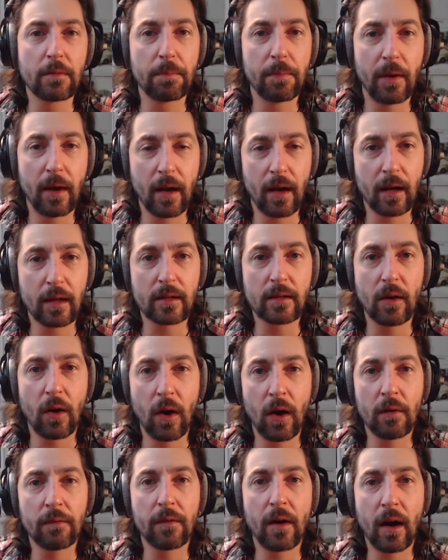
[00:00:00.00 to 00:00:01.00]
part
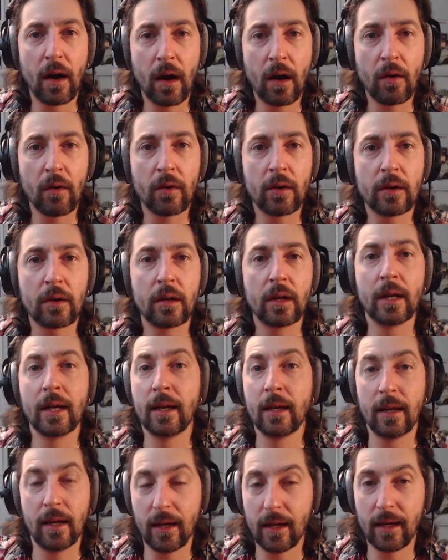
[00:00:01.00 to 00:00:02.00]
of our
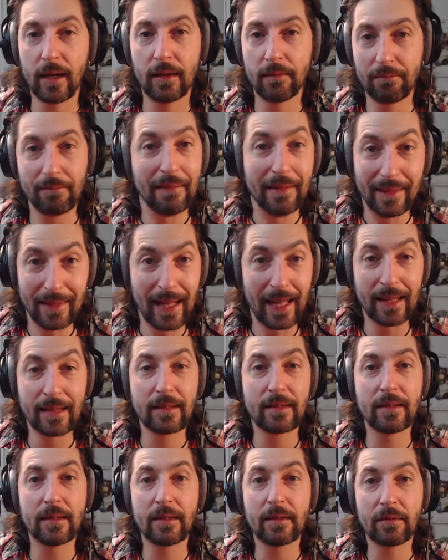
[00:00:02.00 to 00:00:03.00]

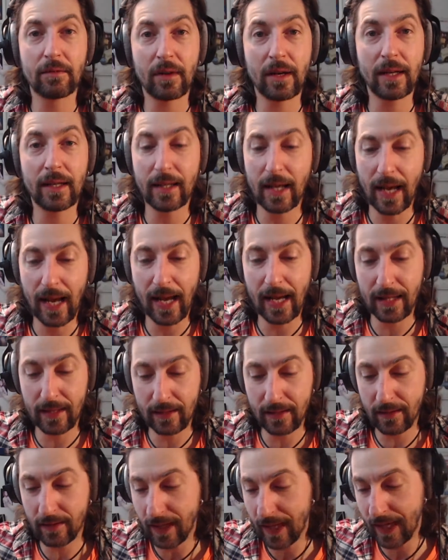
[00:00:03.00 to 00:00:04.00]
lenses, right?
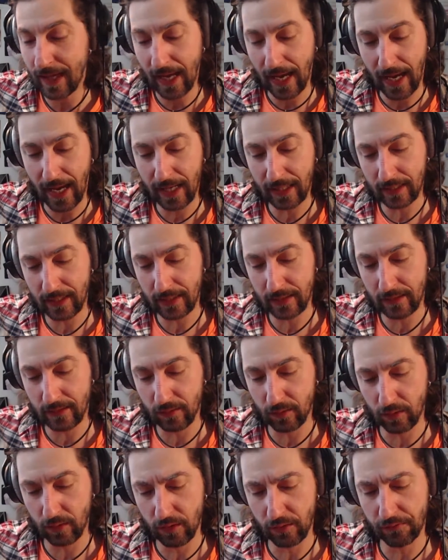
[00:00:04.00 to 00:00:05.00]
And they act as
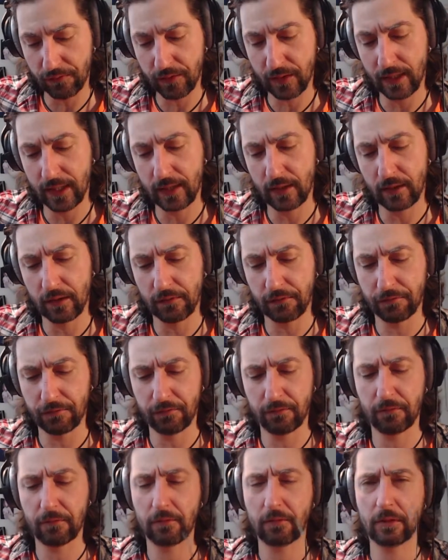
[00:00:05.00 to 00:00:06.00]
sort of kind of
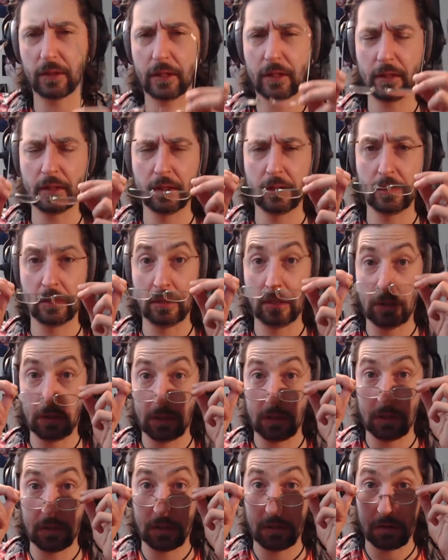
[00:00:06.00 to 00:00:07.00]
right,
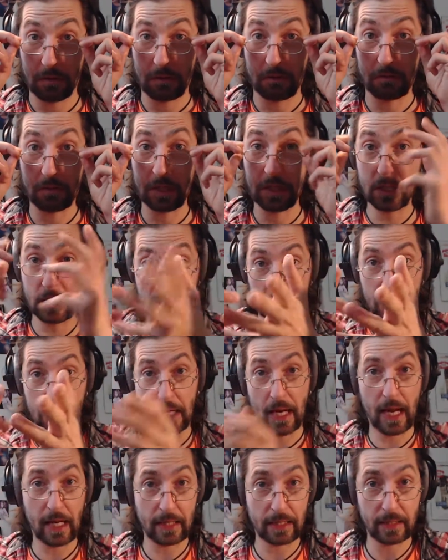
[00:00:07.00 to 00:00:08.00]
reading
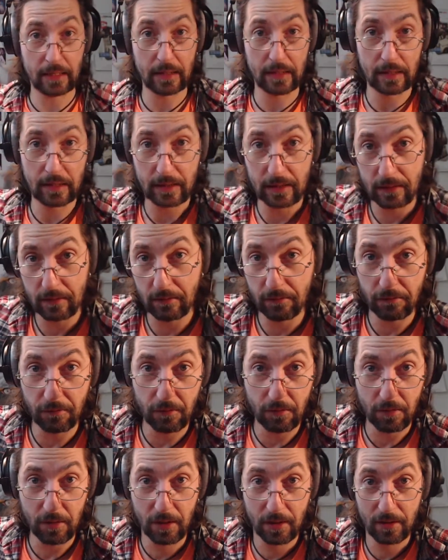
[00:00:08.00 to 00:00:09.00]
glasses
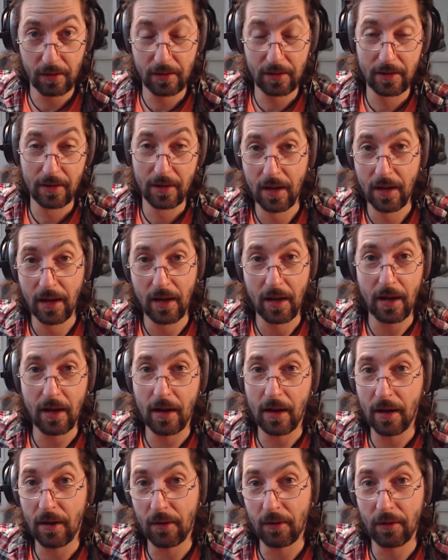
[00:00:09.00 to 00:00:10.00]
for
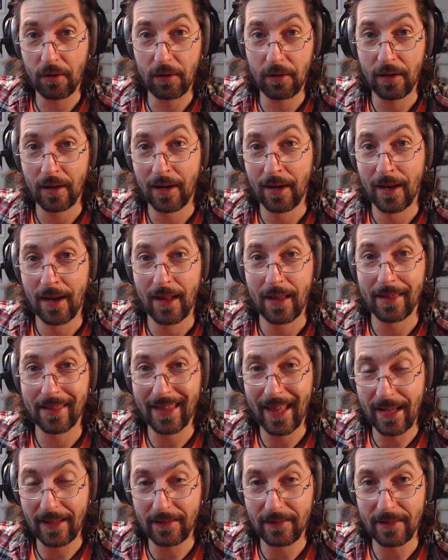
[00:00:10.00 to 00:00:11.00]
our
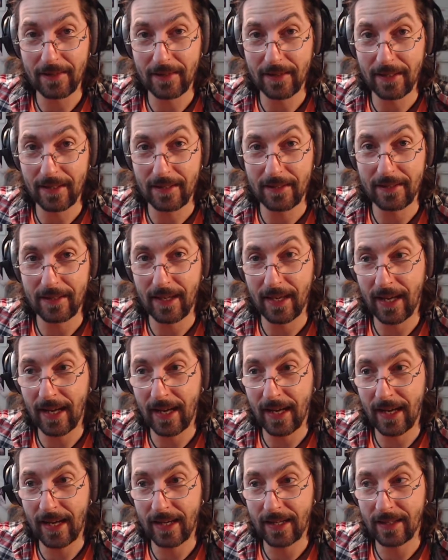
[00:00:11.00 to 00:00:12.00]
lenses.
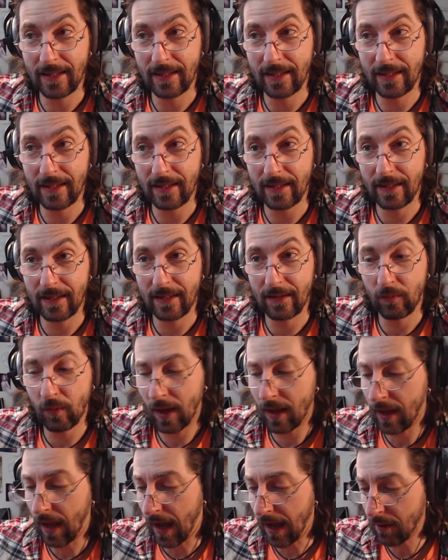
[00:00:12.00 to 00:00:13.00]
And
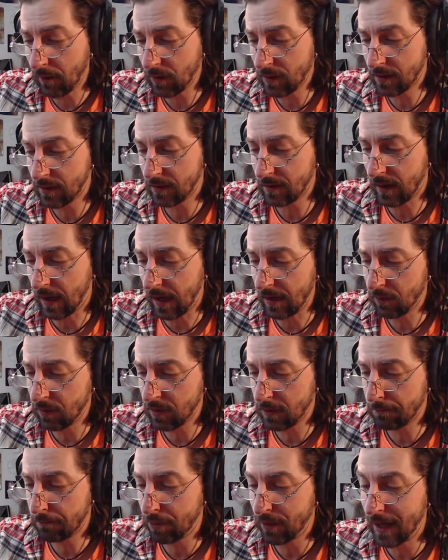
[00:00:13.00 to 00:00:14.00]
well, I
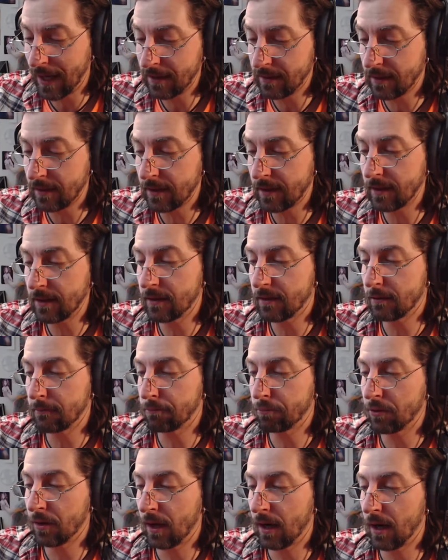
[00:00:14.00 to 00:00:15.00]
was pleasantly
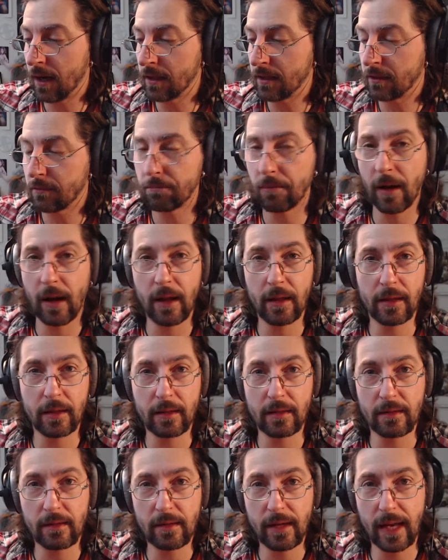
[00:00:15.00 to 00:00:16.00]
surprised by the
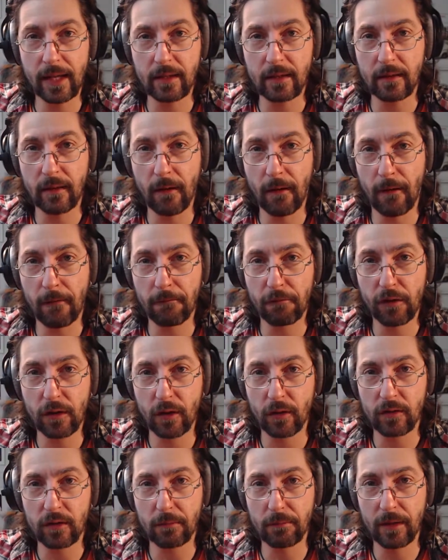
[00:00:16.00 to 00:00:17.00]
set of
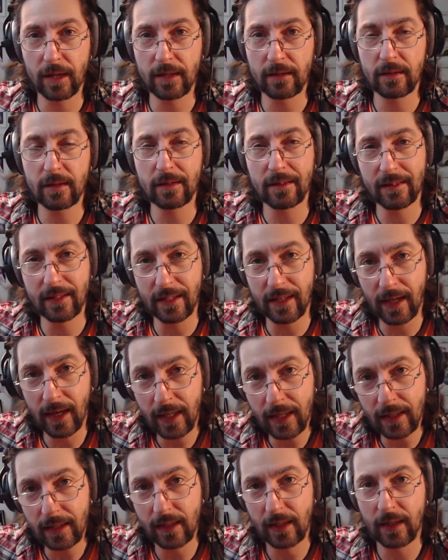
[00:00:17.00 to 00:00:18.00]
close-up lenses that
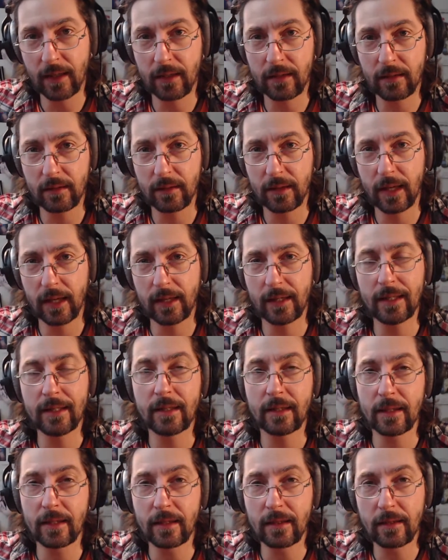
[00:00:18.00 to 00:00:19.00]
I got, at
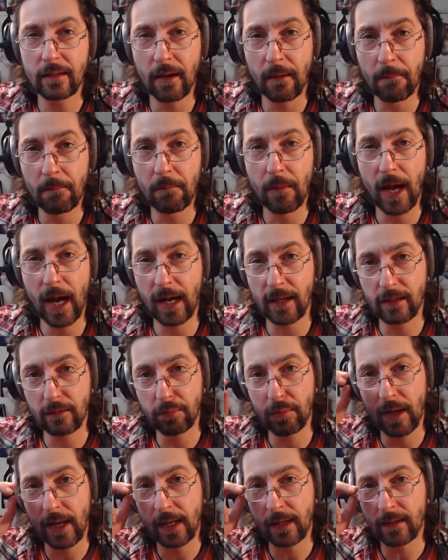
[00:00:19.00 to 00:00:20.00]
least in some
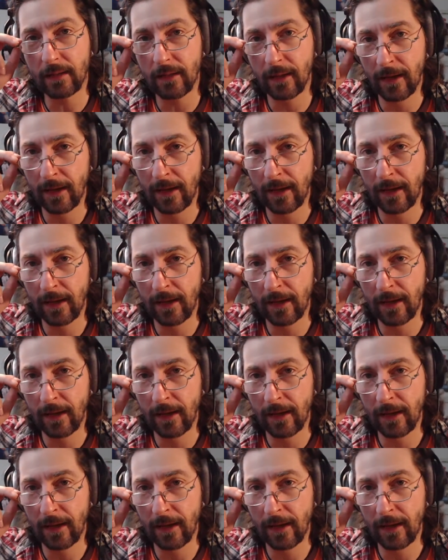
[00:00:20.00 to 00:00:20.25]
aspects.